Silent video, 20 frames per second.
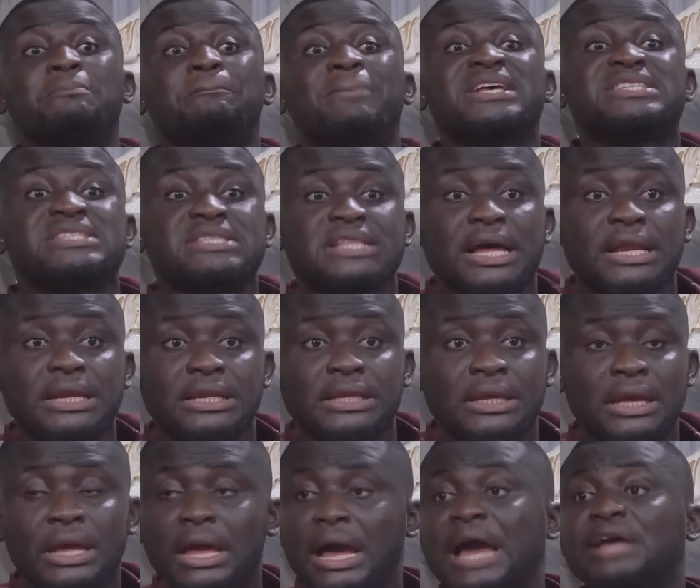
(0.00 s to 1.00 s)
Personally,
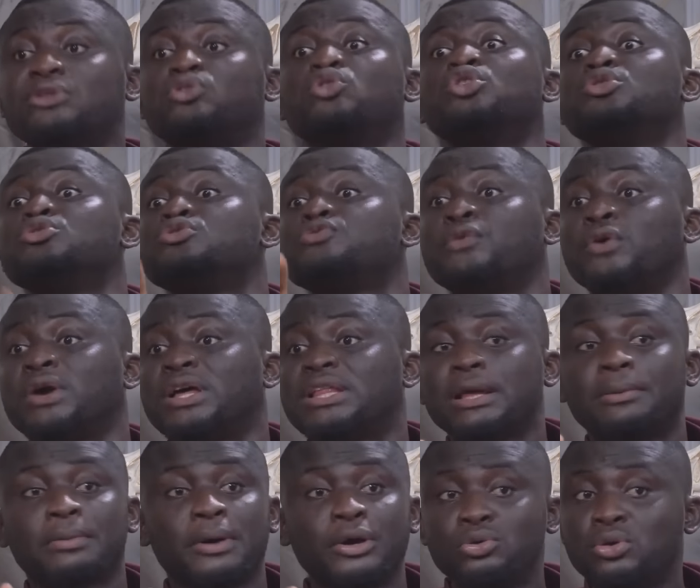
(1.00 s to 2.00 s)
I told him to forget
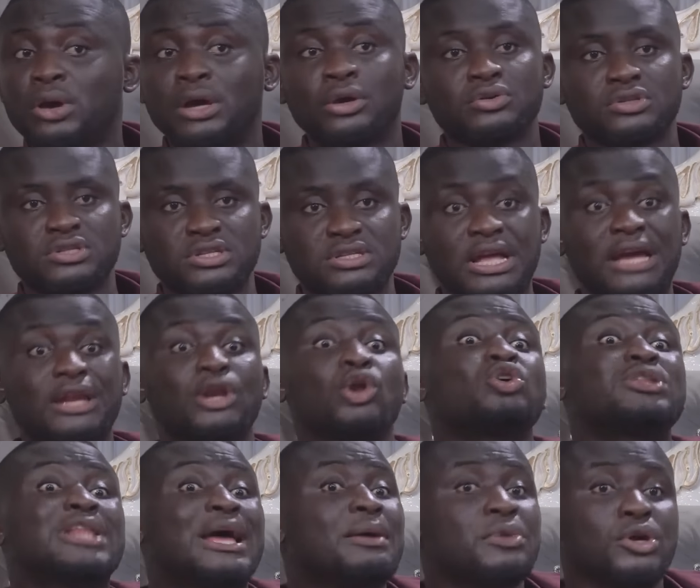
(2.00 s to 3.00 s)
about you and your sister a
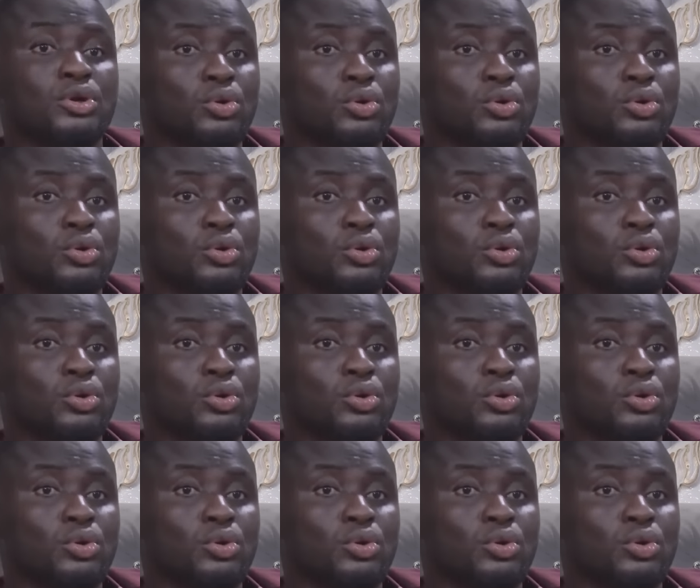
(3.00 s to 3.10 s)
long time